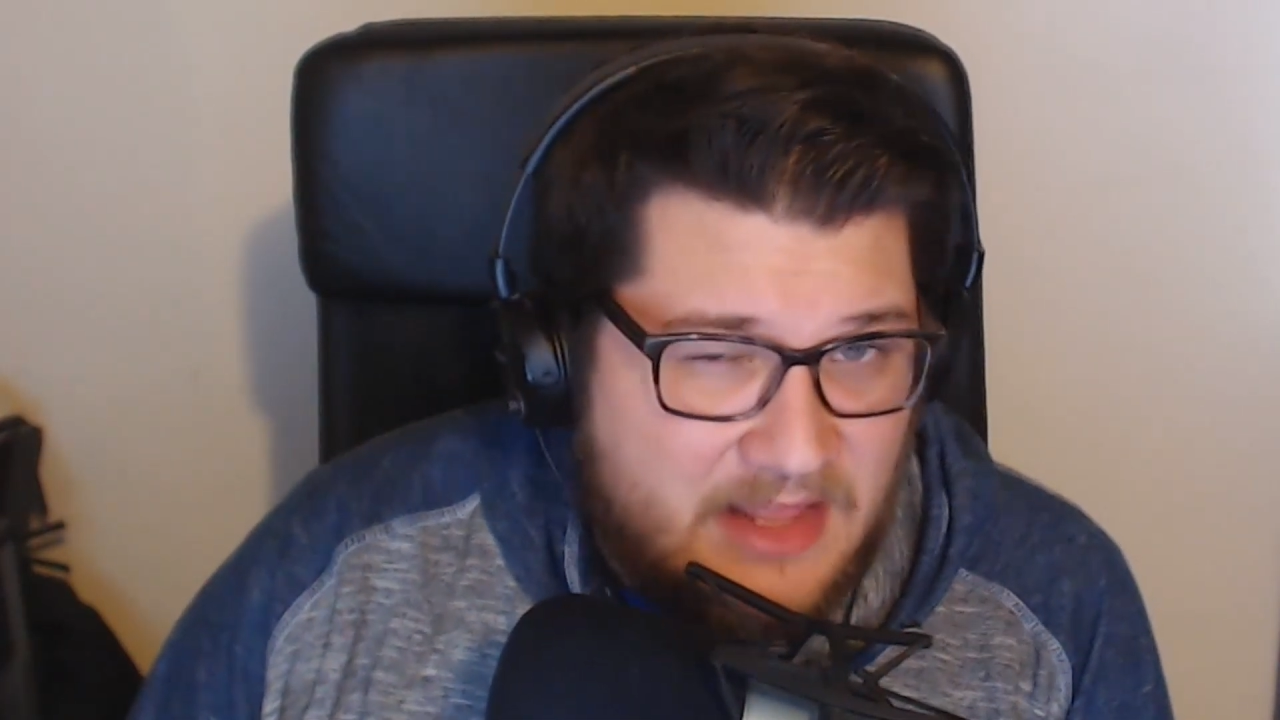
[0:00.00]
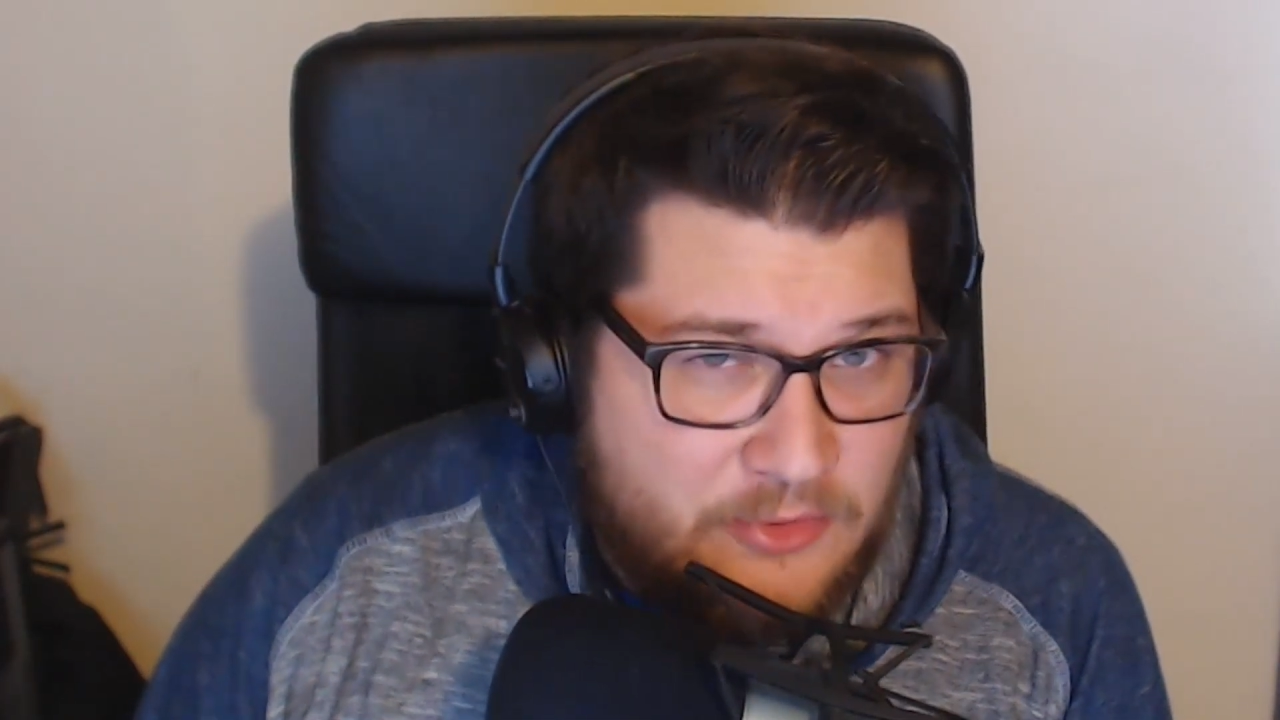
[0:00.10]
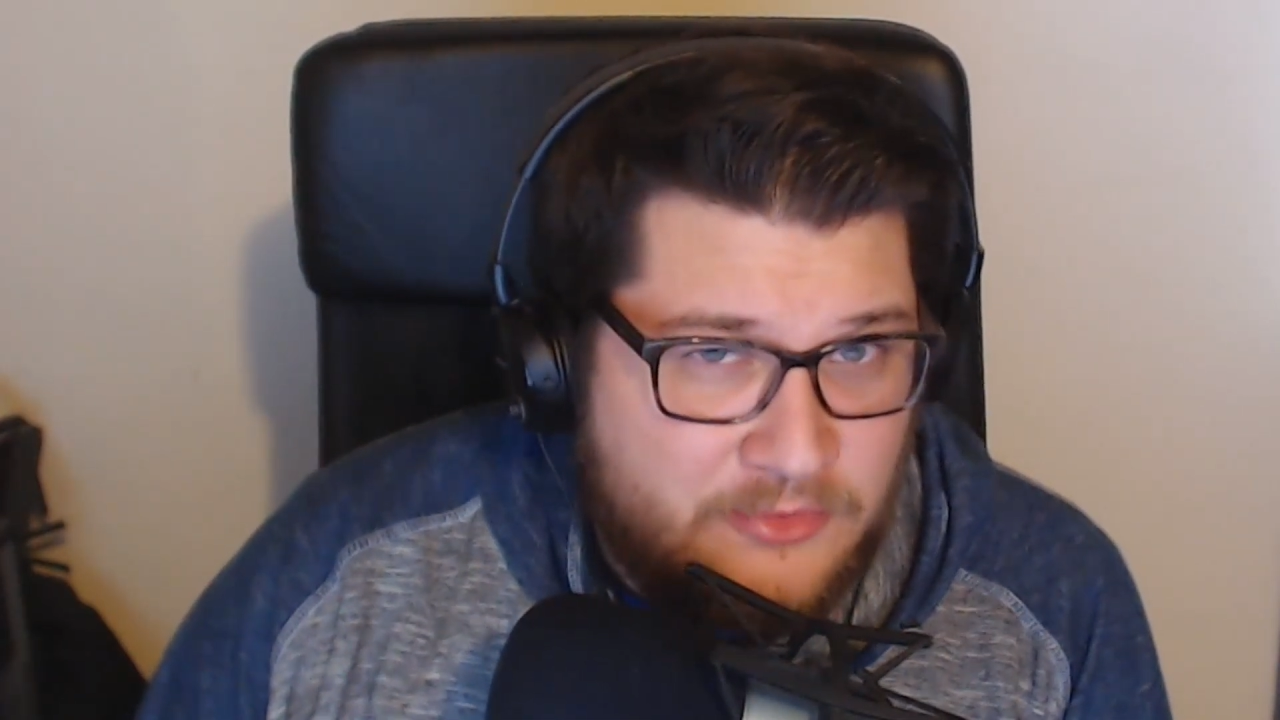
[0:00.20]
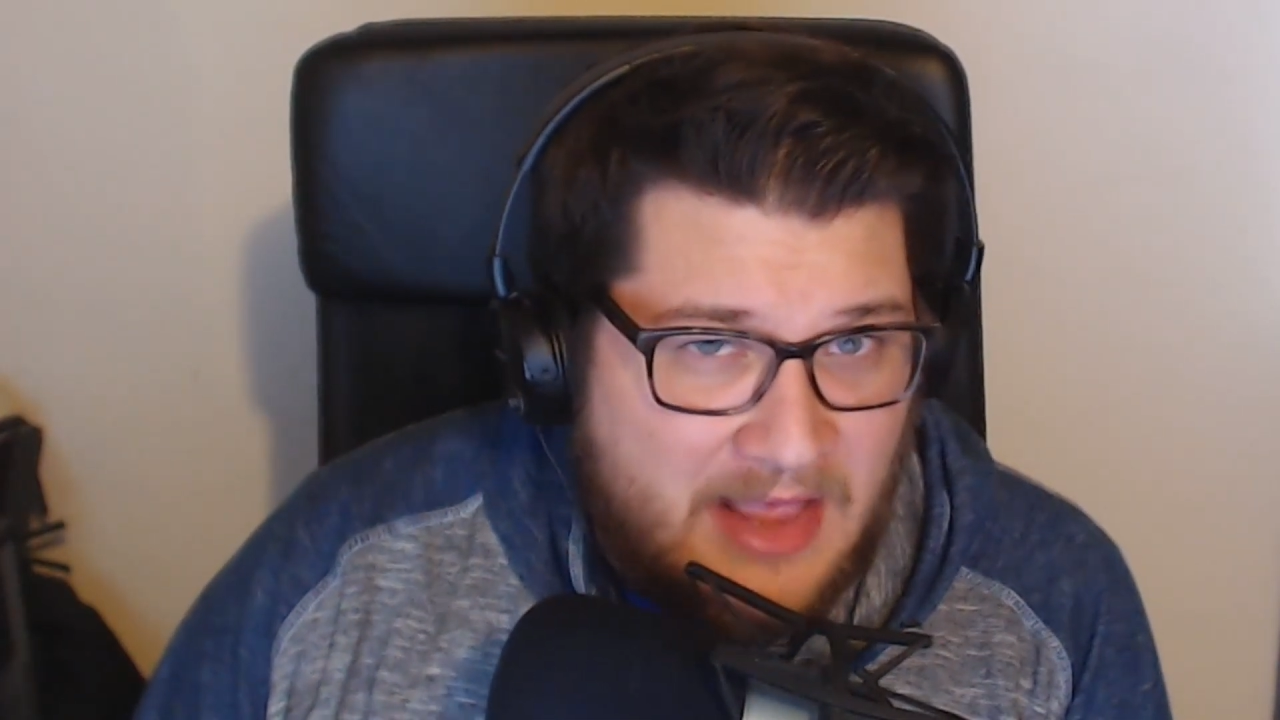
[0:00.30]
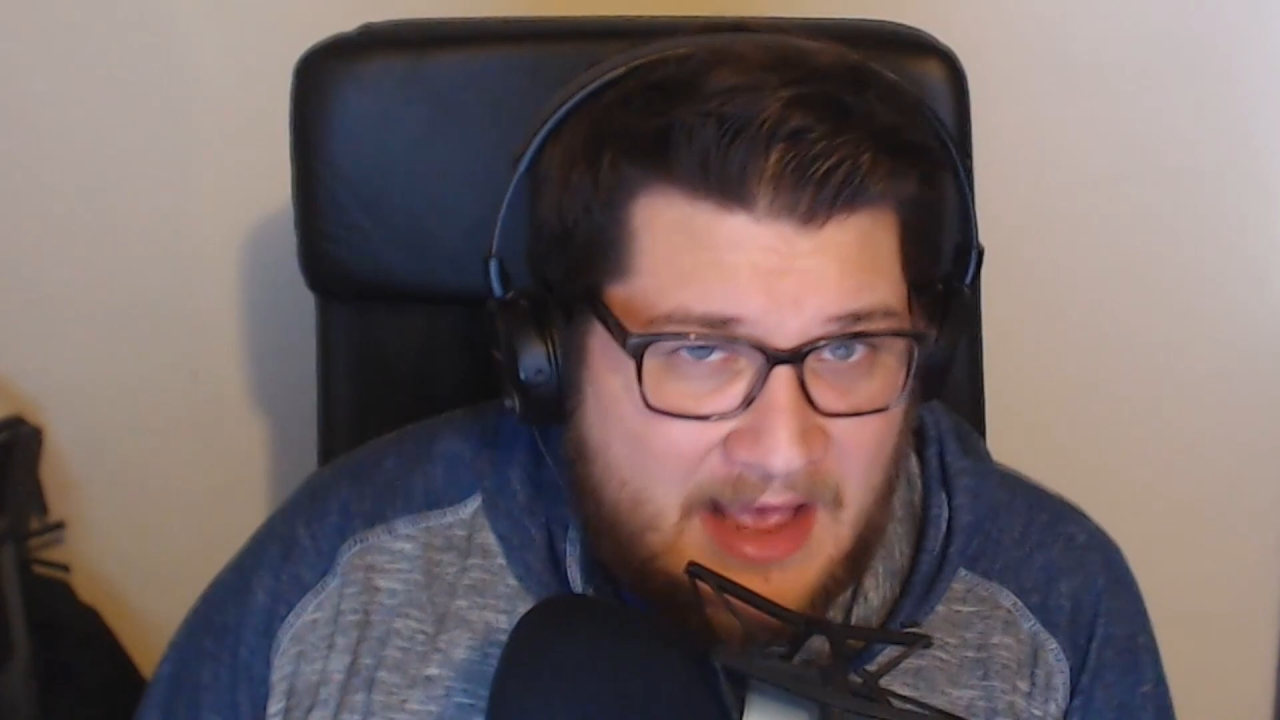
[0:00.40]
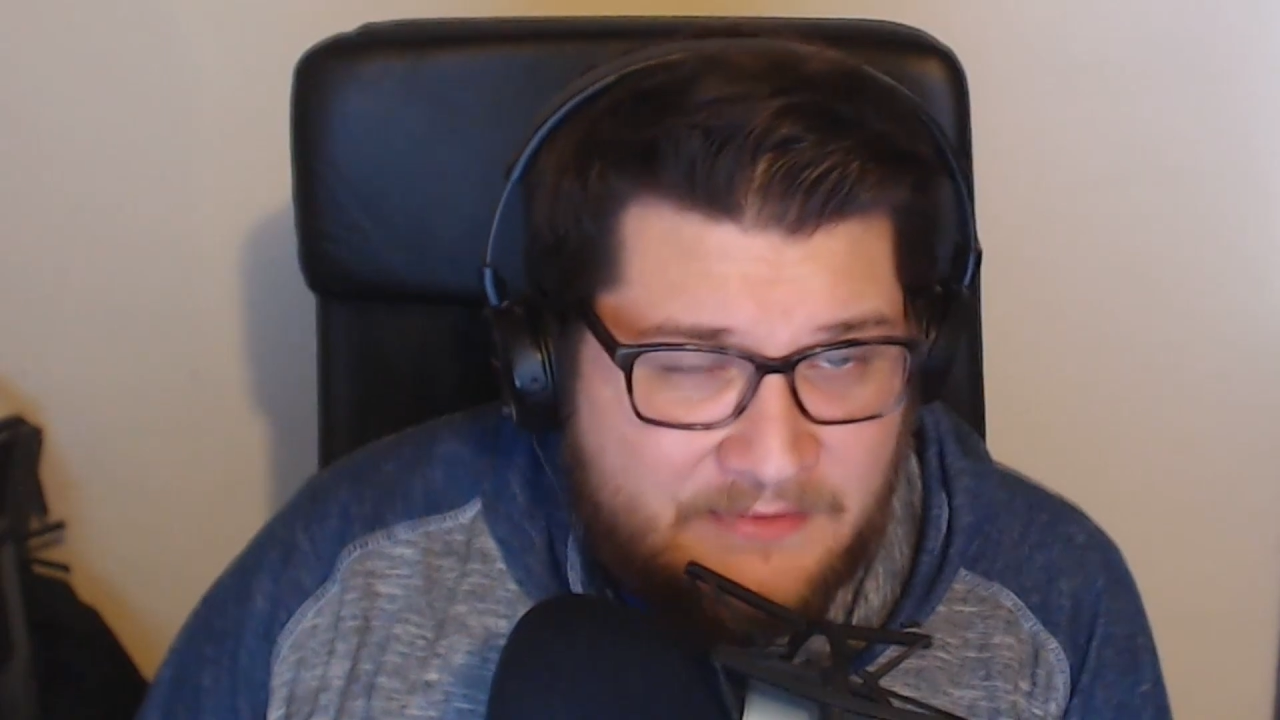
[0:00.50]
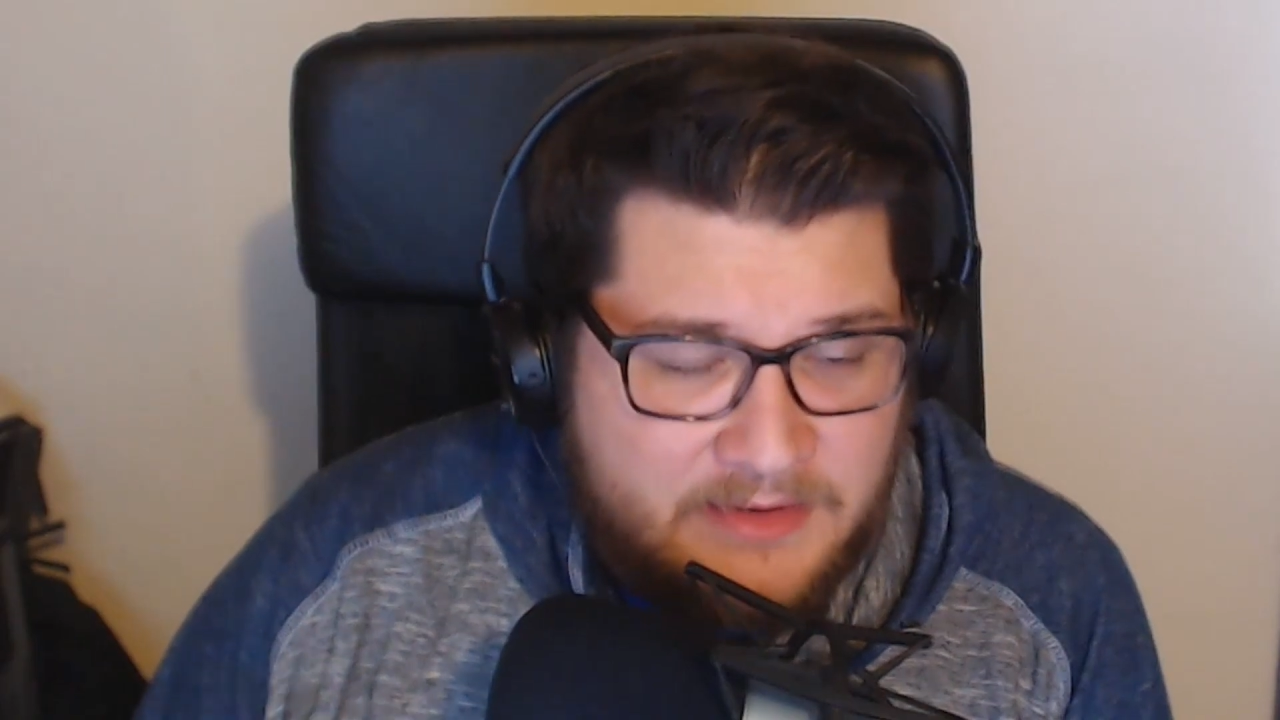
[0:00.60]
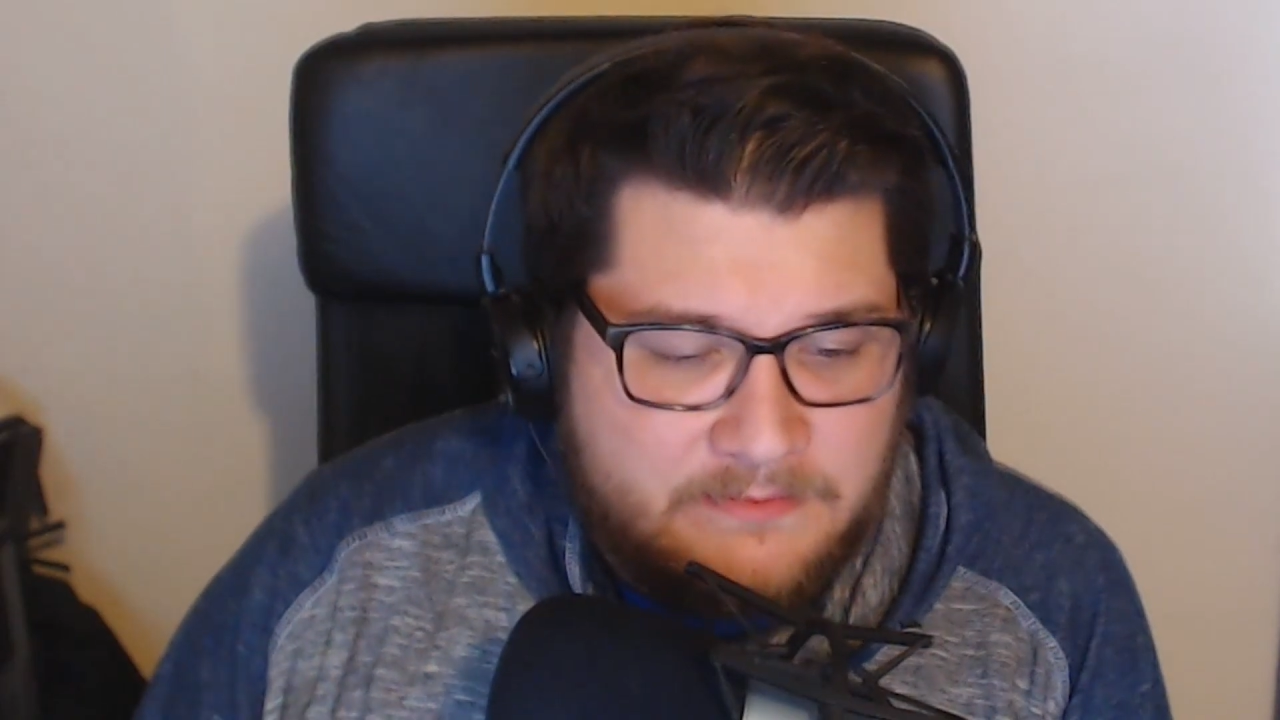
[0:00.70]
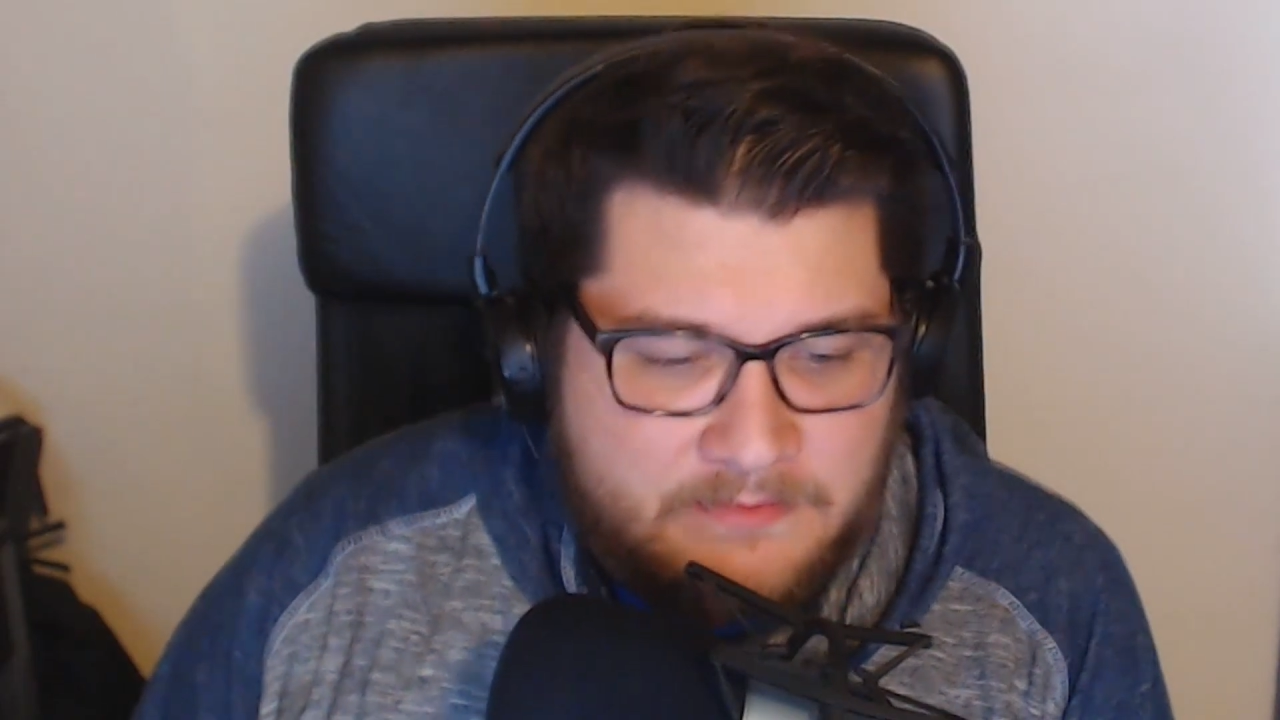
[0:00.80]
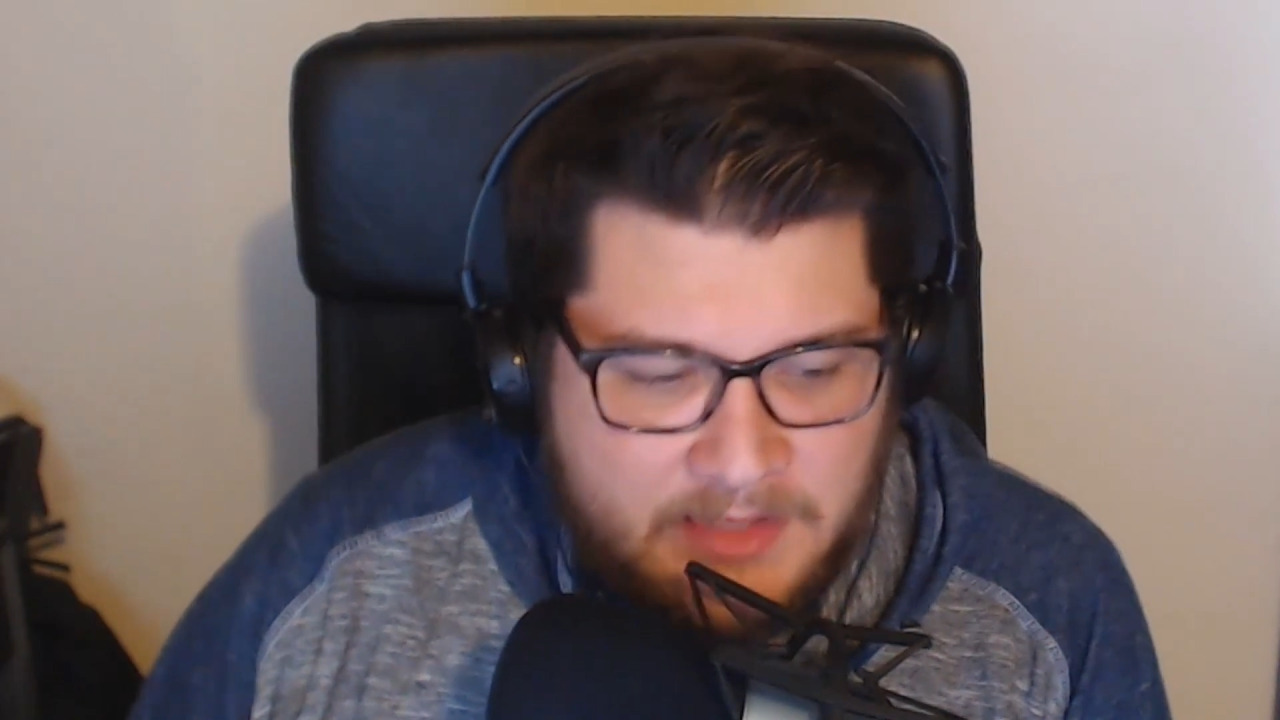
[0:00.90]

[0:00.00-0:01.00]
those haven't